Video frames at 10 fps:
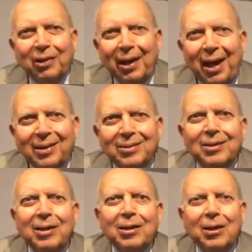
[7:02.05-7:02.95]
on the
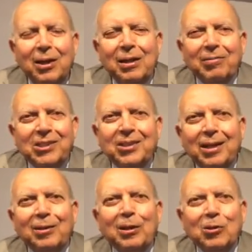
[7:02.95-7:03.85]
land.
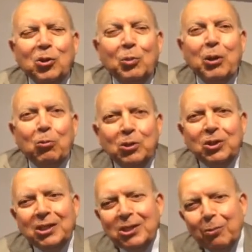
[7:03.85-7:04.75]
Instead, it should be
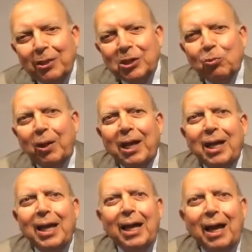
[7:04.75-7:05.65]
which is the best way
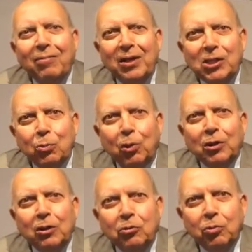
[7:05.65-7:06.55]
of
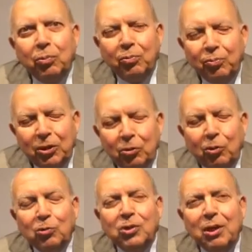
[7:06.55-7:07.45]
exploited to
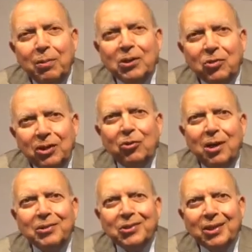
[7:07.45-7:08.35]
produce the best
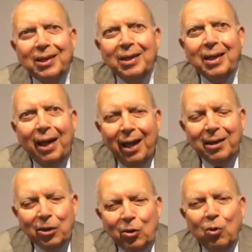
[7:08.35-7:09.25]
returns.
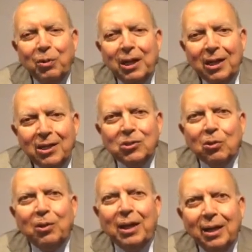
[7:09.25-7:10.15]
And nobody
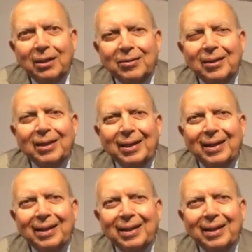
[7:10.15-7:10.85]
is looking at